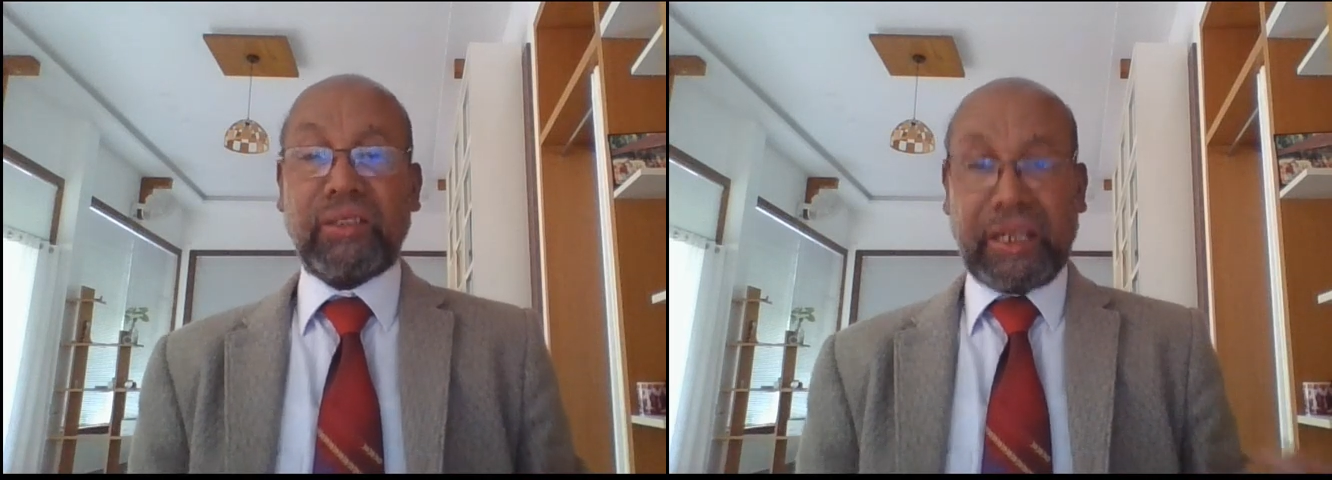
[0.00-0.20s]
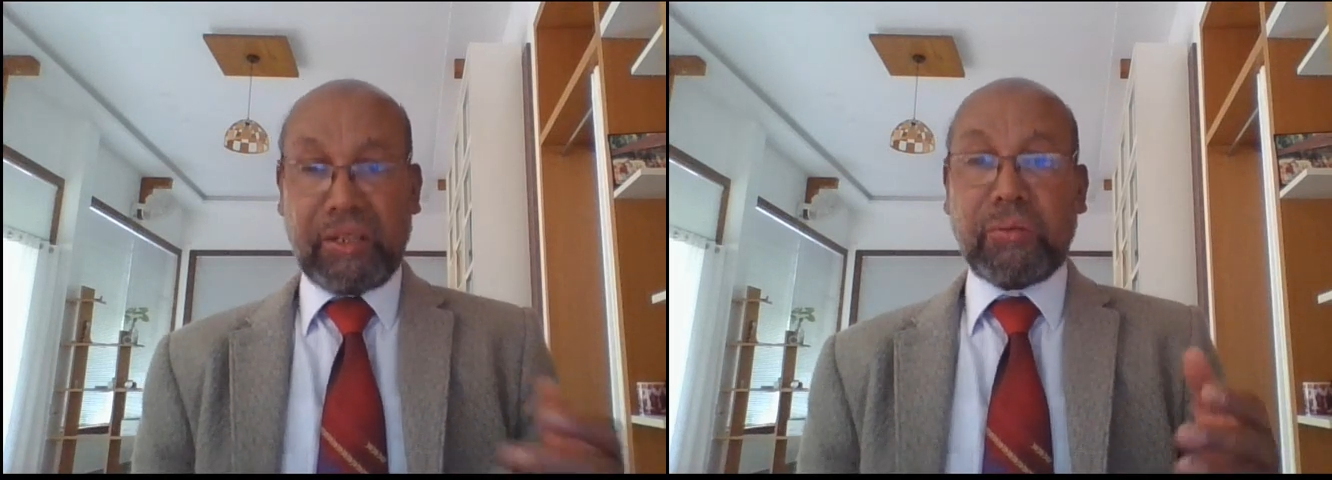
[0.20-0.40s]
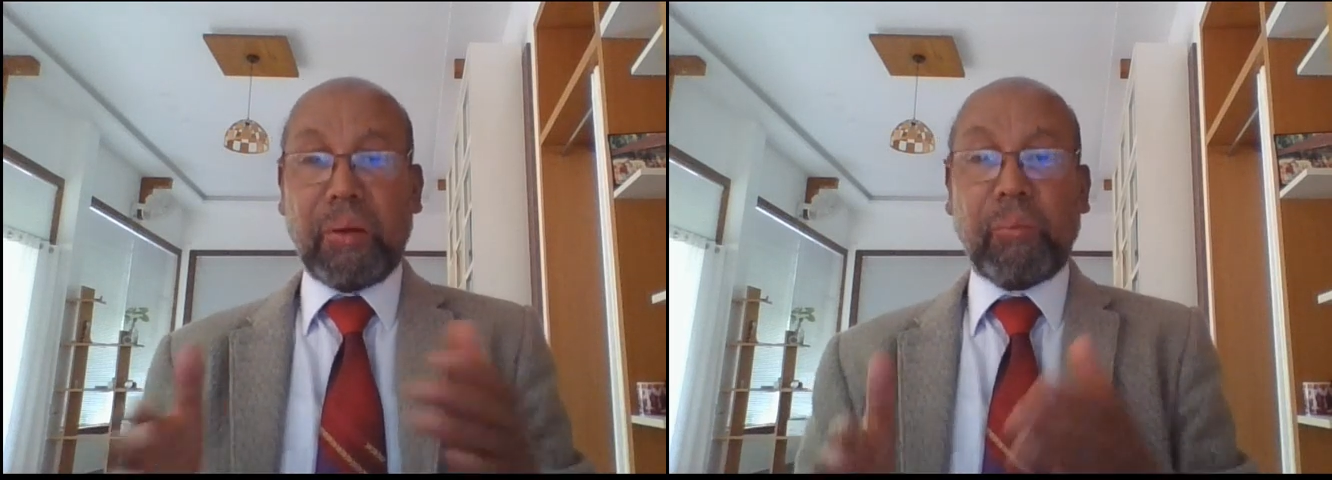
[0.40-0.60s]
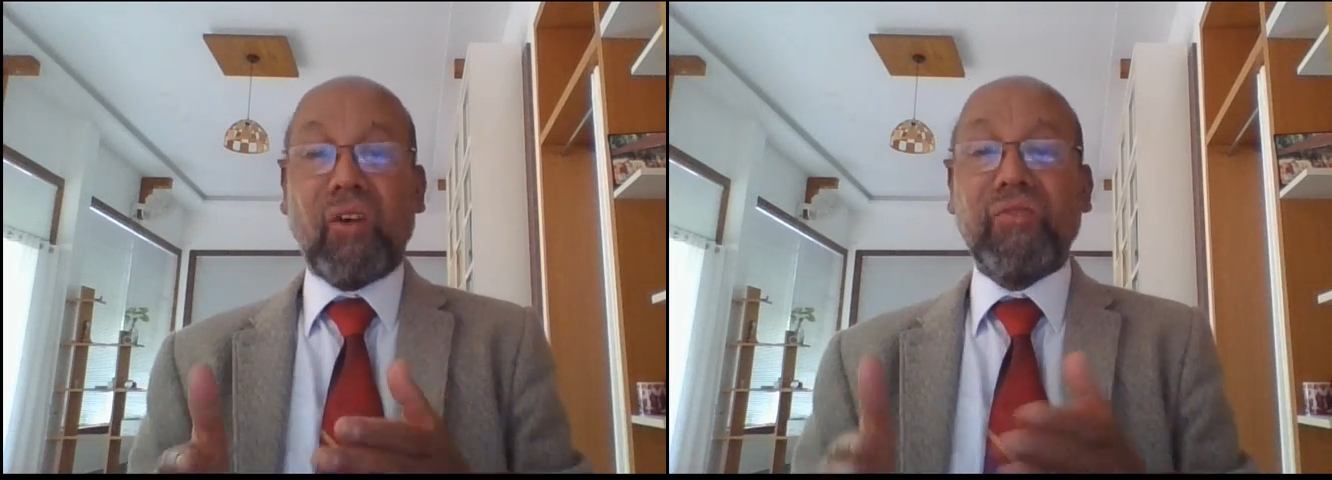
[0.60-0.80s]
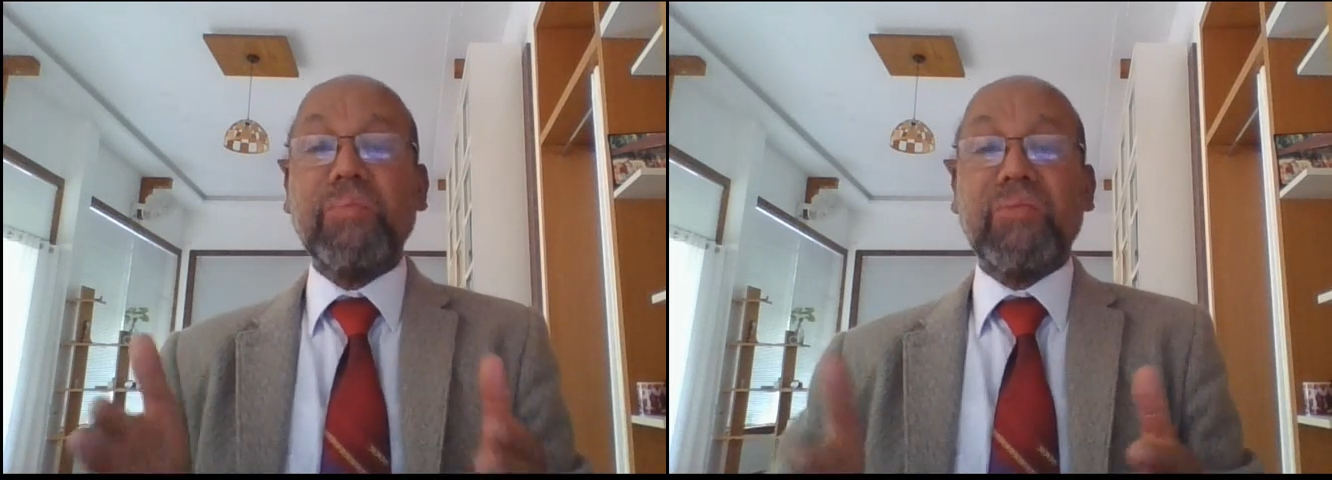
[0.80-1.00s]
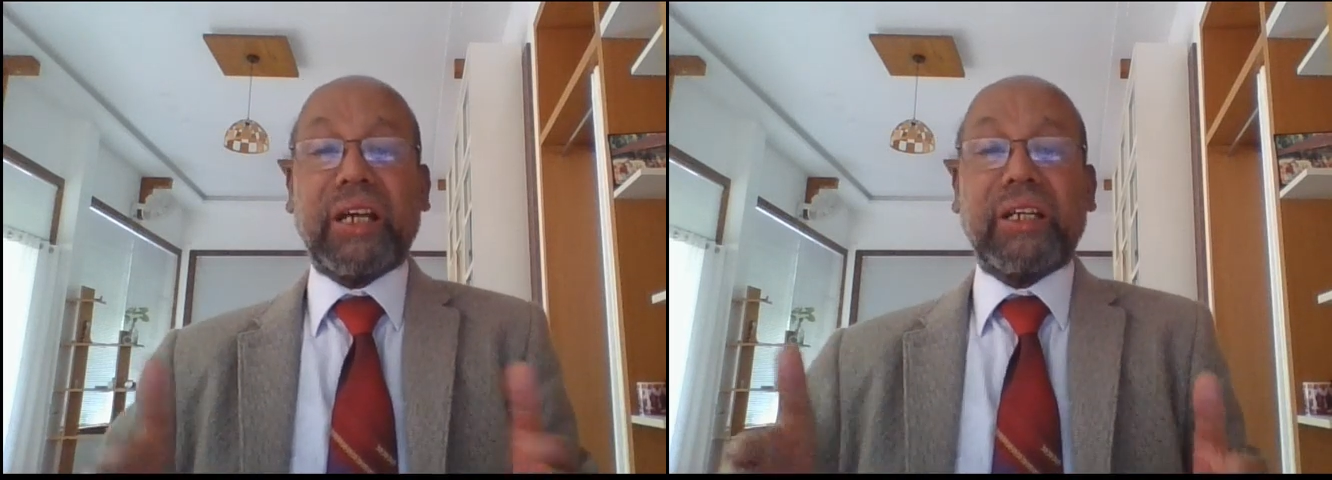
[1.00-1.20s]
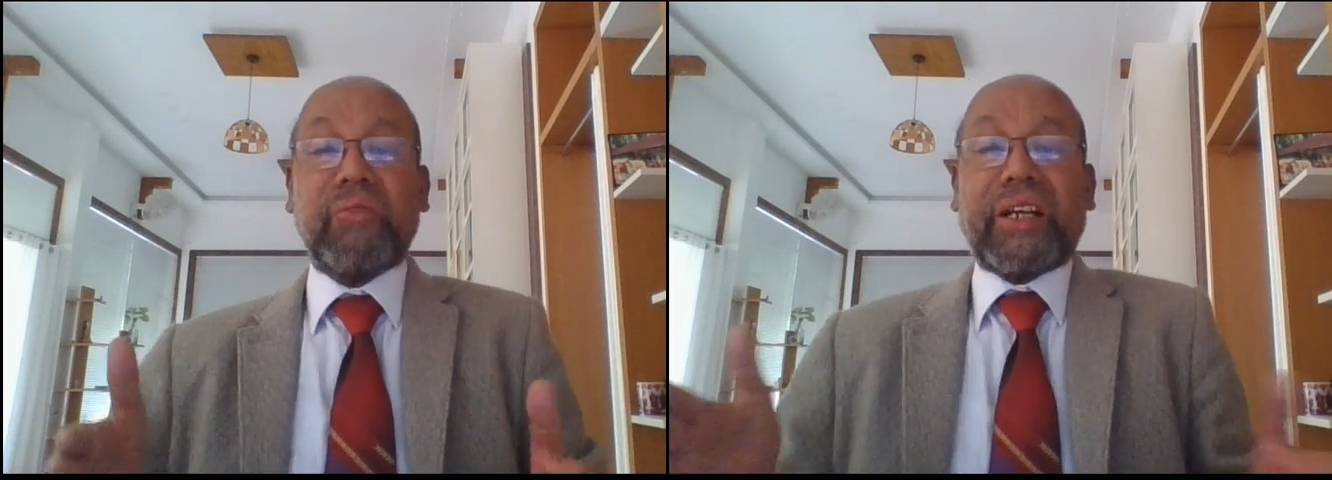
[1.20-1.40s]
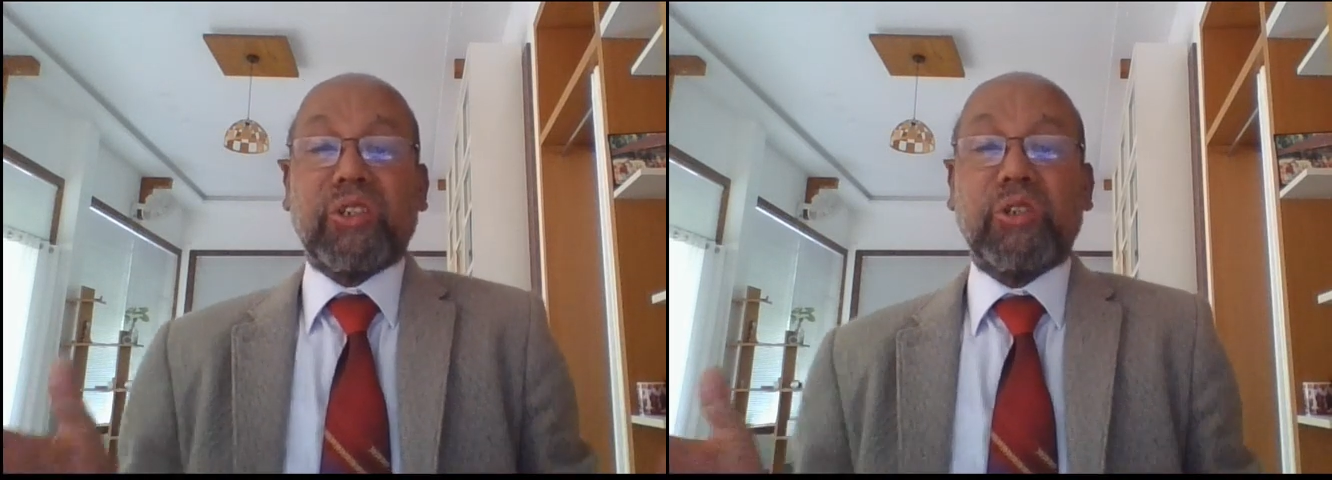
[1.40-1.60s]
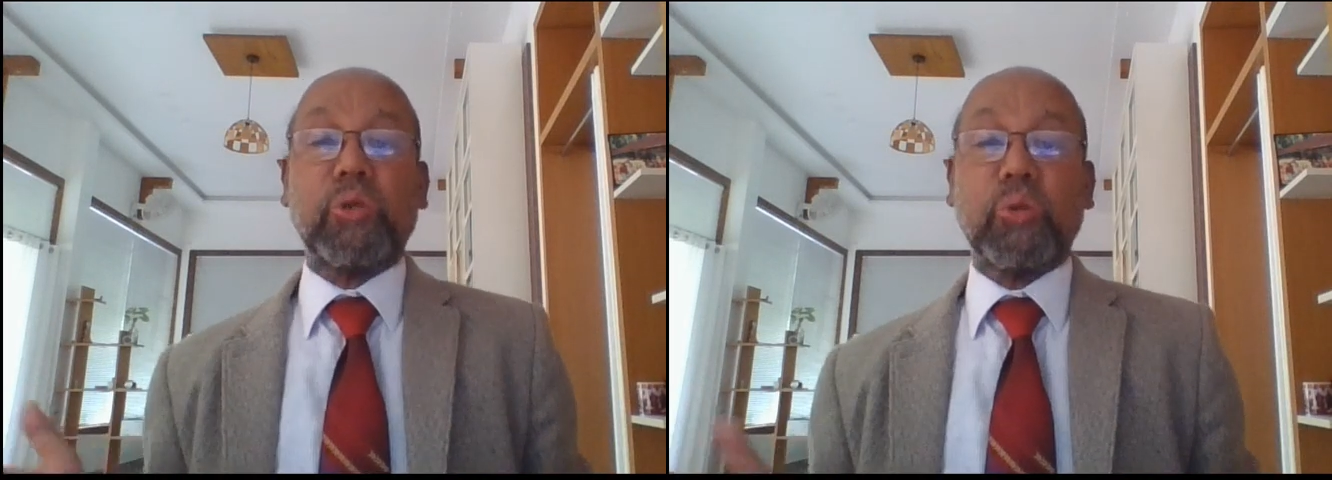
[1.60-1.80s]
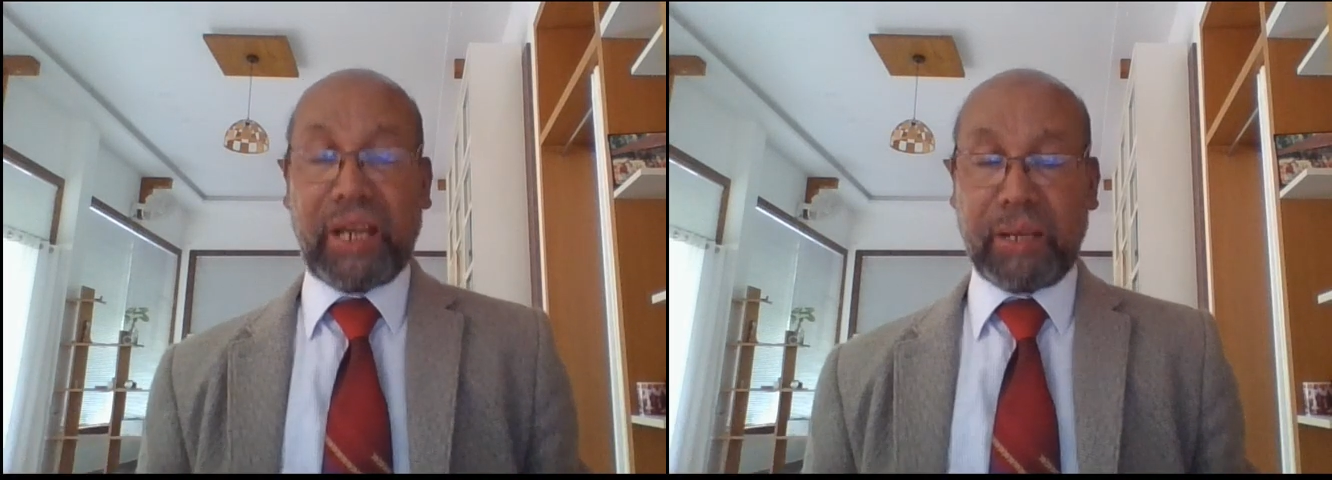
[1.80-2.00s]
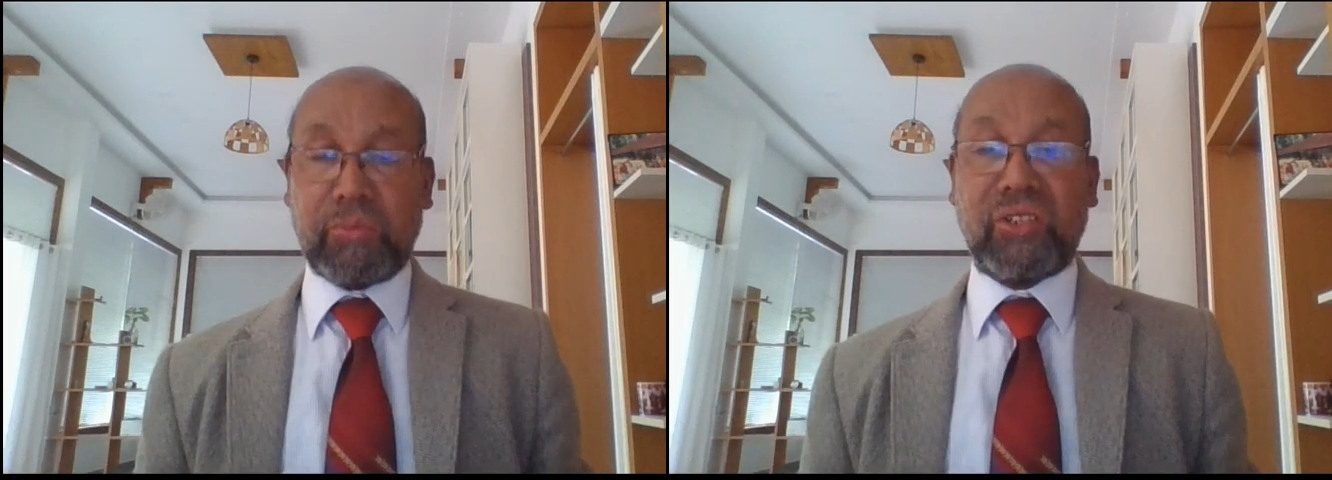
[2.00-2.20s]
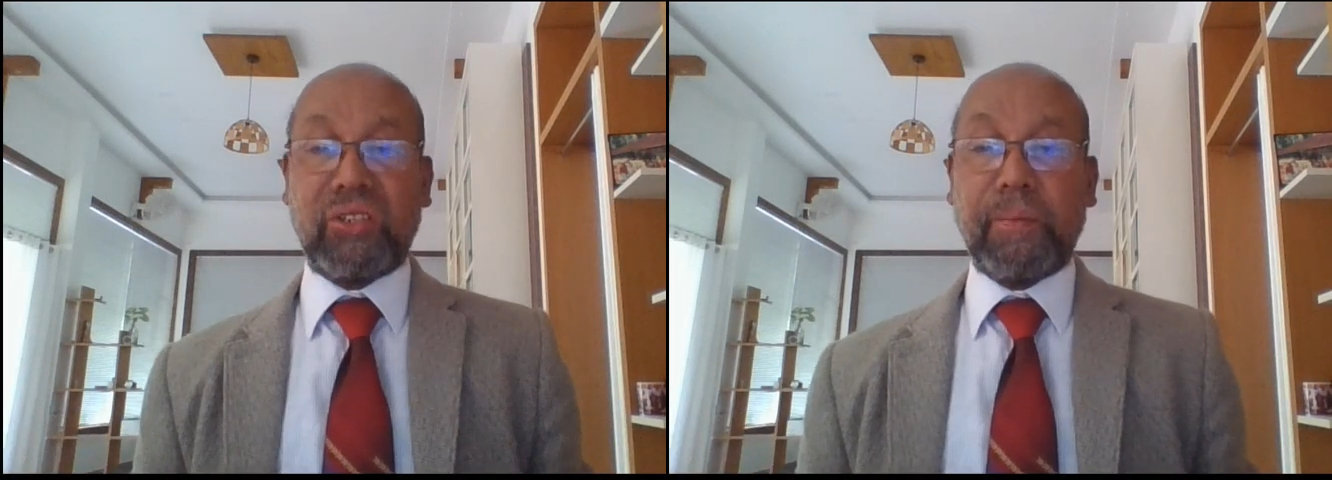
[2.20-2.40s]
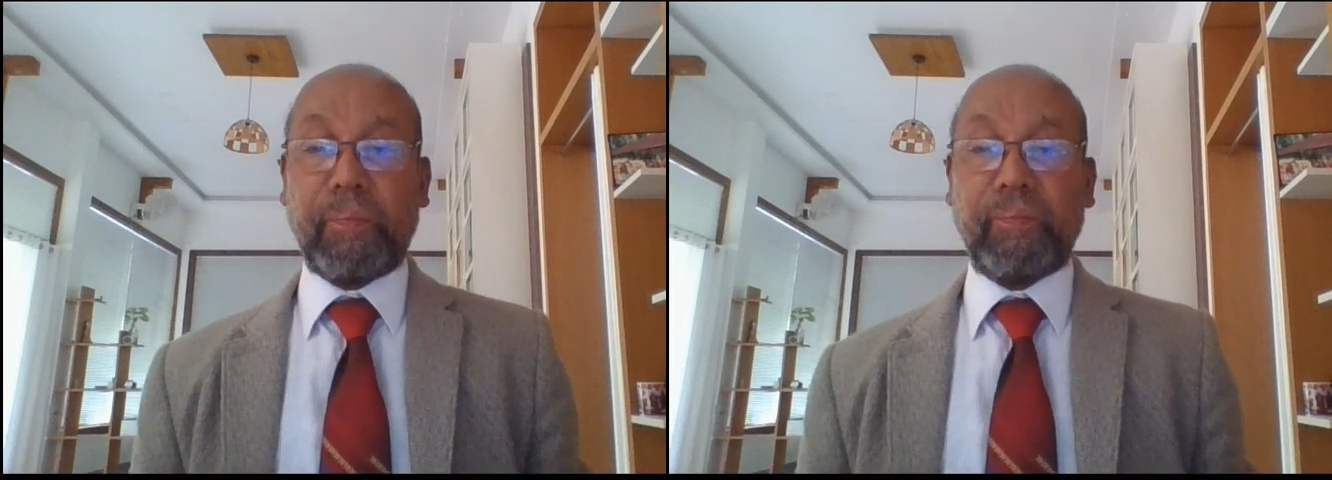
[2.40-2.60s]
That is, morphemes are divided into two types,